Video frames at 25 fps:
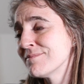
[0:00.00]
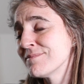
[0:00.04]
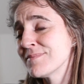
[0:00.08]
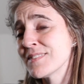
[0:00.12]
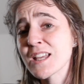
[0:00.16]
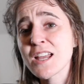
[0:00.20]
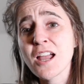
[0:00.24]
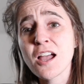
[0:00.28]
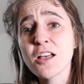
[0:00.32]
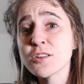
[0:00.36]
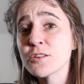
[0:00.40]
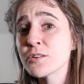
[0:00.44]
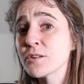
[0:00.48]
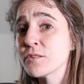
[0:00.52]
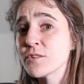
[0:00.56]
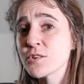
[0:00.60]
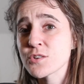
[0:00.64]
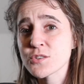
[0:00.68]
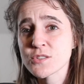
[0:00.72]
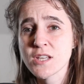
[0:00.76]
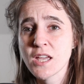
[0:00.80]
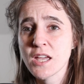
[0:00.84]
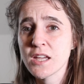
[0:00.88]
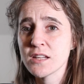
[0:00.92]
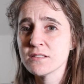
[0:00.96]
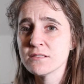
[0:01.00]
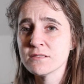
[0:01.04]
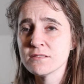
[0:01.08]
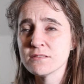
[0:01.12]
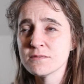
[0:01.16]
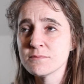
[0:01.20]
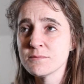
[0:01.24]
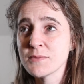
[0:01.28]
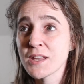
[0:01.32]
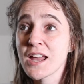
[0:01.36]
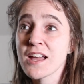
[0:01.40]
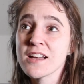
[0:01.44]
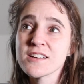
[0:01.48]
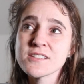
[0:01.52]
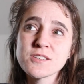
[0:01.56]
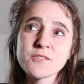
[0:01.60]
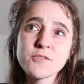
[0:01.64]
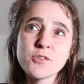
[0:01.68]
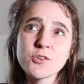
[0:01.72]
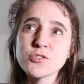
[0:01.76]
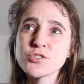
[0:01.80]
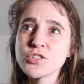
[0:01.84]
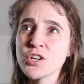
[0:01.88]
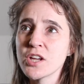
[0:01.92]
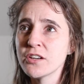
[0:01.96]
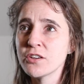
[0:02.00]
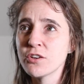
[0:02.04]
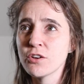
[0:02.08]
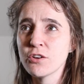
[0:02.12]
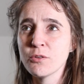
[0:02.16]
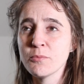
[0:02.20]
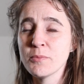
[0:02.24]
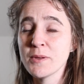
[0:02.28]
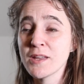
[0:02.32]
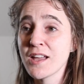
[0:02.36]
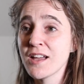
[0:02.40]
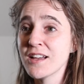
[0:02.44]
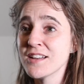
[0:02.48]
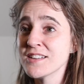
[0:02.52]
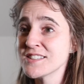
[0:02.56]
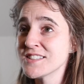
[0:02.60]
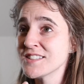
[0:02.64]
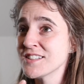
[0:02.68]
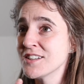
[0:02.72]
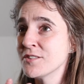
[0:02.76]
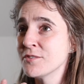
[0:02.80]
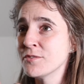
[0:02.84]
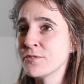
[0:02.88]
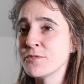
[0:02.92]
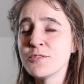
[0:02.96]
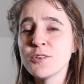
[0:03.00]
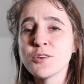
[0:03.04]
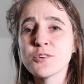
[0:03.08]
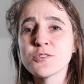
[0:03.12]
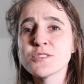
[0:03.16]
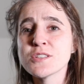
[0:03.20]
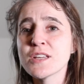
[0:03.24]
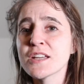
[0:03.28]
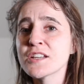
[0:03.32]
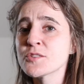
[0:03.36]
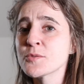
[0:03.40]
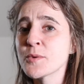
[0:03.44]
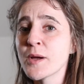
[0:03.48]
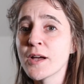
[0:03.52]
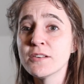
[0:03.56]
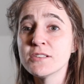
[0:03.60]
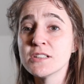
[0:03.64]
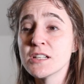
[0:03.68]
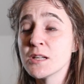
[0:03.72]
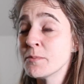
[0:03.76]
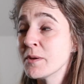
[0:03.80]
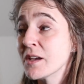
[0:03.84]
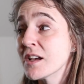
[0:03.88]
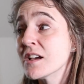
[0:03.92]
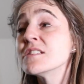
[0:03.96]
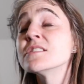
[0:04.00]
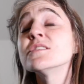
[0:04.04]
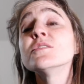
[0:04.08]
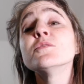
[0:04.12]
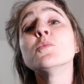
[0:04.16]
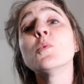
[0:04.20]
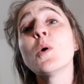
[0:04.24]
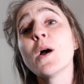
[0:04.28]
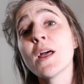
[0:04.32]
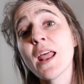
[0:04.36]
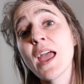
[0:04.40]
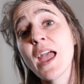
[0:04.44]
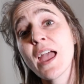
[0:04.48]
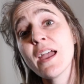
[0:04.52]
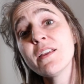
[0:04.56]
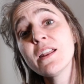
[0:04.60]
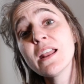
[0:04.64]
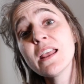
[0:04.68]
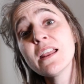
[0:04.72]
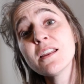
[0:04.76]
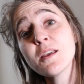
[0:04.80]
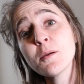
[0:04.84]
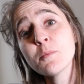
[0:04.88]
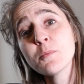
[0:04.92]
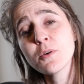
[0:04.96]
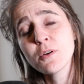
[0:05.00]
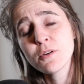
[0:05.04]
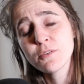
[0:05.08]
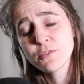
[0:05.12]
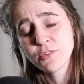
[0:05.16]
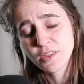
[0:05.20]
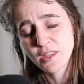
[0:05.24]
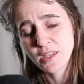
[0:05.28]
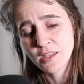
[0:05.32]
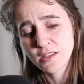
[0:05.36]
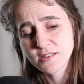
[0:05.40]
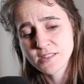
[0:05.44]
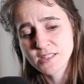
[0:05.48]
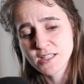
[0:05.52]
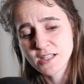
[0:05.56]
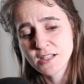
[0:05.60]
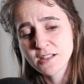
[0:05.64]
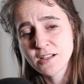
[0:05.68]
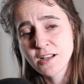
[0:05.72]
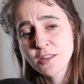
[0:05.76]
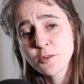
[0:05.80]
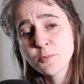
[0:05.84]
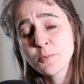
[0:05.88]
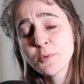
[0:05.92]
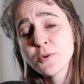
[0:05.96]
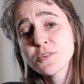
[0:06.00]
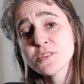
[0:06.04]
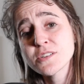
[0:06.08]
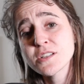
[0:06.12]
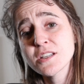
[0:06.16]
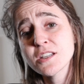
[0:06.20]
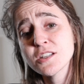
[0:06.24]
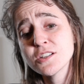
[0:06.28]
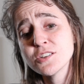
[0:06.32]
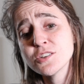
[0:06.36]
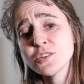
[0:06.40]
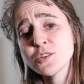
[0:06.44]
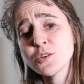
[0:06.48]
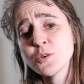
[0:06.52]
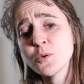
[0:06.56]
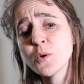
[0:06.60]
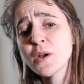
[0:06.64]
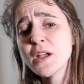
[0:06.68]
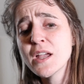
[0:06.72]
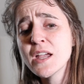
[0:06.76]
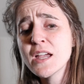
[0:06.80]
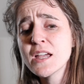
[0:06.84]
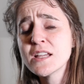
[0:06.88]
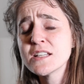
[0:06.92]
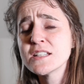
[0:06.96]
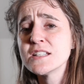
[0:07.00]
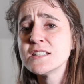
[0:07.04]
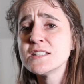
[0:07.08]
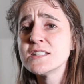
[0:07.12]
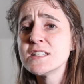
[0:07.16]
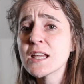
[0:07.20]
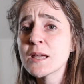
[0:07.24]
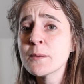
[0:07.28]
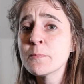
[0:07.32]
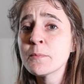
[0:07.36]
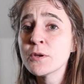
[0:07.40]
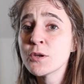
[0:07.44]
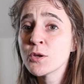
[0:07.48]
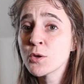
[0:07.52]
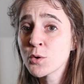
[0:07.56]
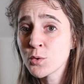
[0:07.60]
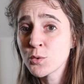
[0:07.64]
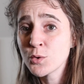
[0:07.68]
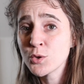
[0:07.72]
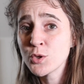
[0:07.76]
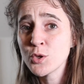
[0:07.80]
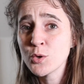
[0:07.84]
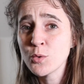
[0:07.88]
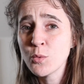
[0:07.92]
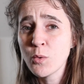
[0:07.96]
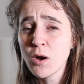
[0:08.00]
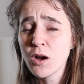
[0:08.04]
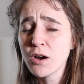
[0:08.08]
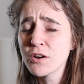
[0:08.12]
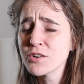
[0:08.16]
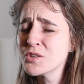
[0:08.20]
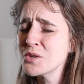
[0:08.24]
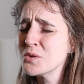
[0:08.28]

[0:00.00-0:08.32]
the color of your skin, because of your gender, because of your sexuality, because of any number of things that another person can do to dampen who you are.